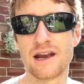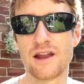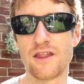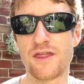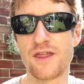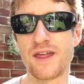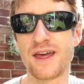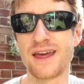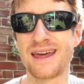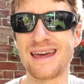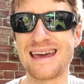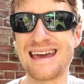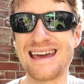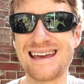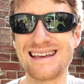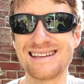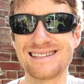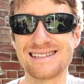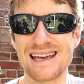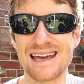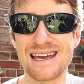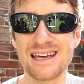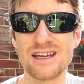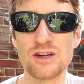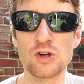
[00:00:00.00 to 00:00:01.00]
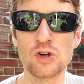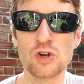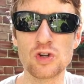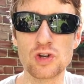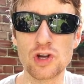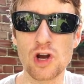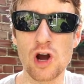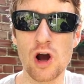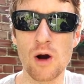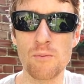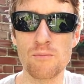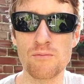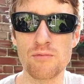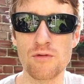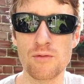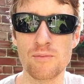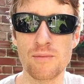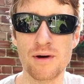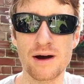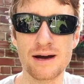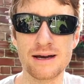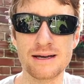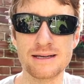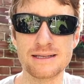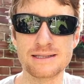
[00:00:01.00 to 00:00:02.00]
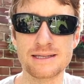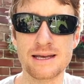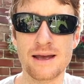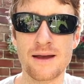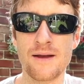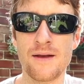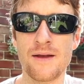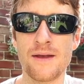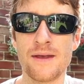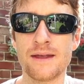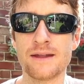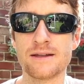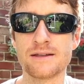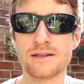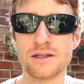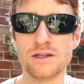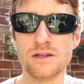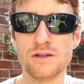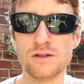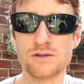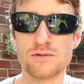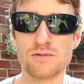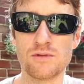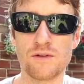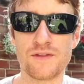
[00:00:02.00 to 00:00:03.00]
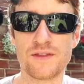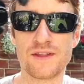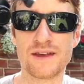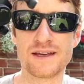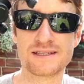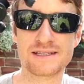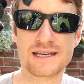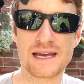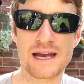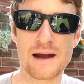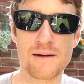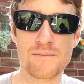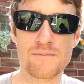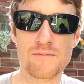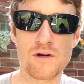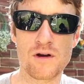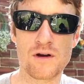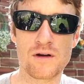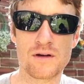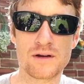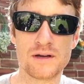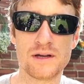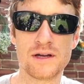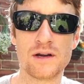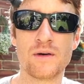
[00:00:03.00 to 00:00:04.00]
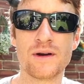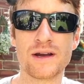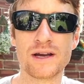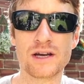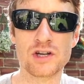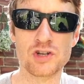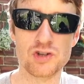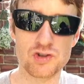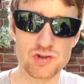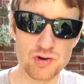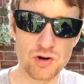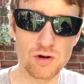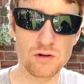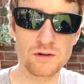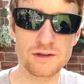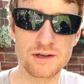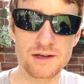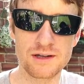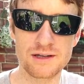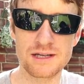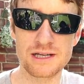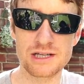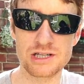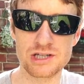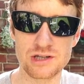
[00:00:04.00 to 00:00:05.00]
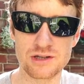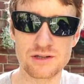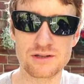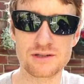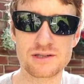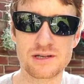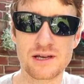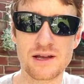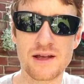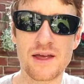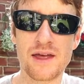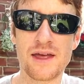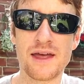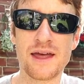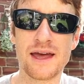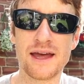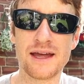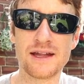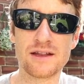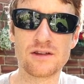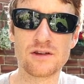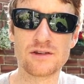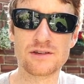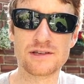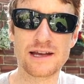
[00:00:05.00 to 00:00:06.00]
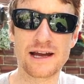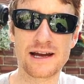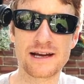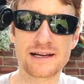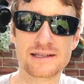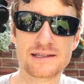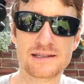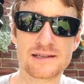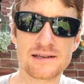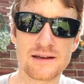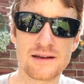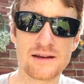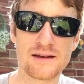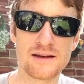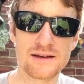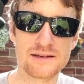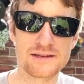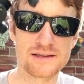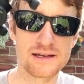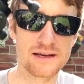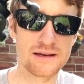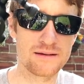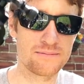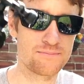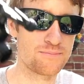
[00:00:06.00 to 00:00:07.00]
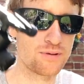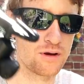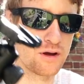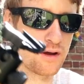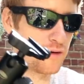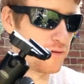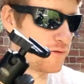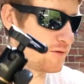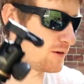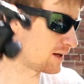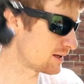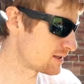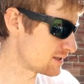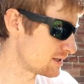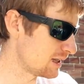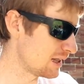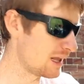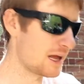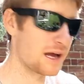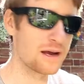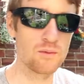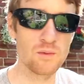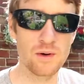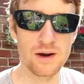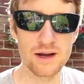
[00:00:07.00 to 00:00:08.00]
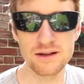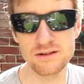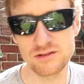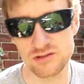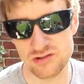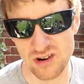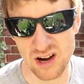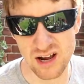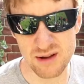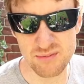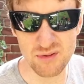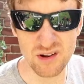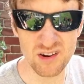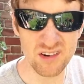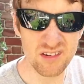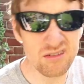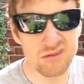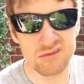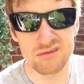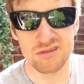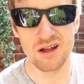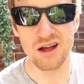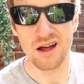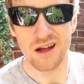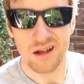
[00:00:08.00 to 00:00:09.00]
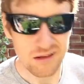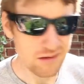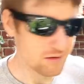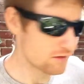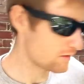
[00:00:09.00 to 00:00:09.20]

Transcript: and I think it is a good compromise to use with this camera. You know, in controlled conditions, it does act as a perfect lightweight tripod. Yeah.